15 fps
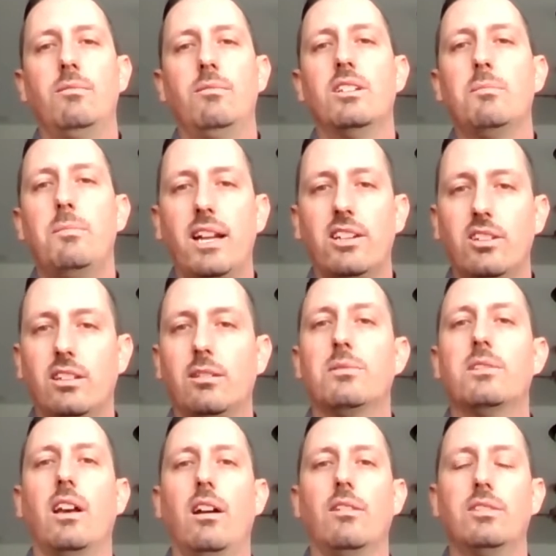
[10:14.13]
dispatching
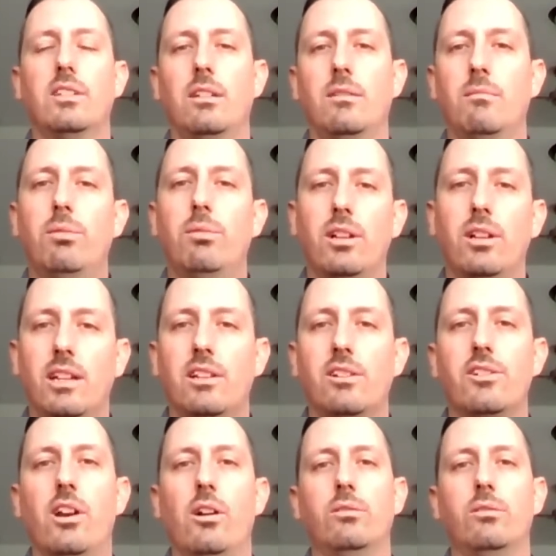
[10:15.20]
themselves and putting in their
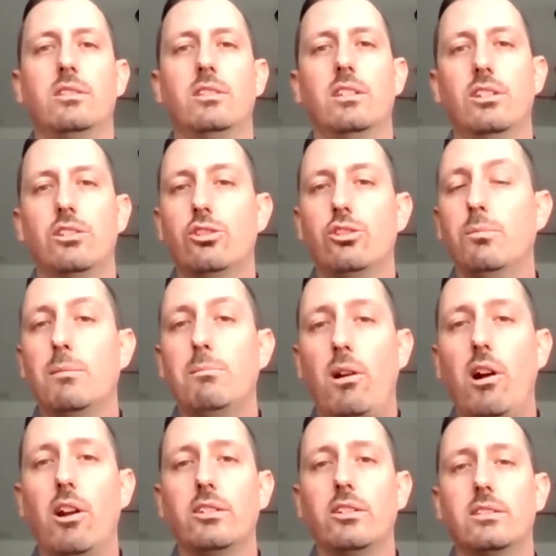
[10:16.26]
notes and consuming
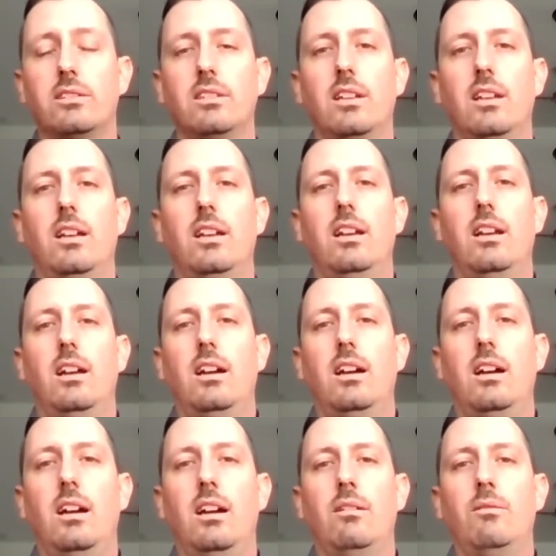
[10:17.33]
parts,
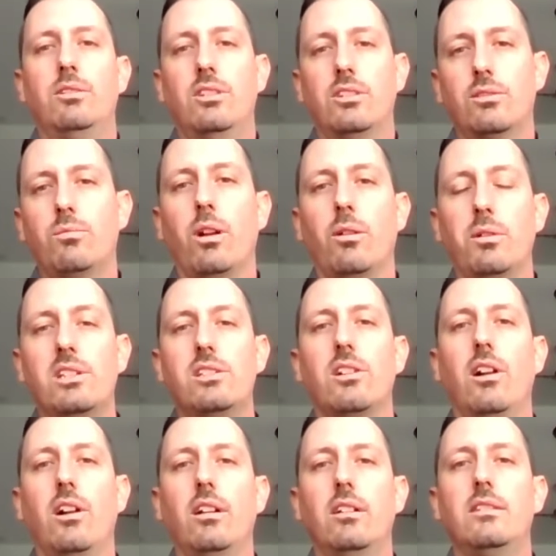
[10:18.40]
which is where we
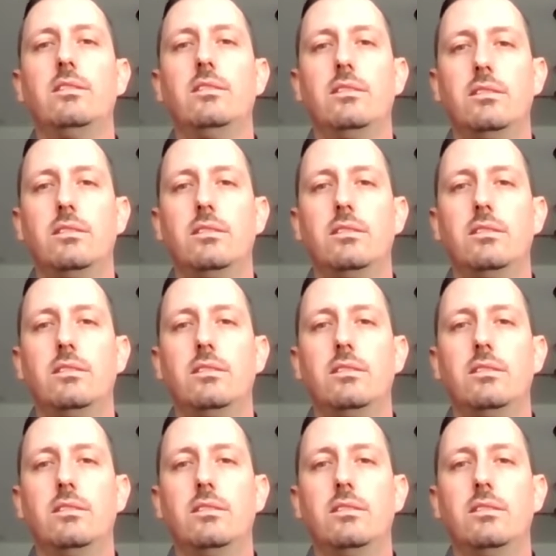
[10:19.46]
start.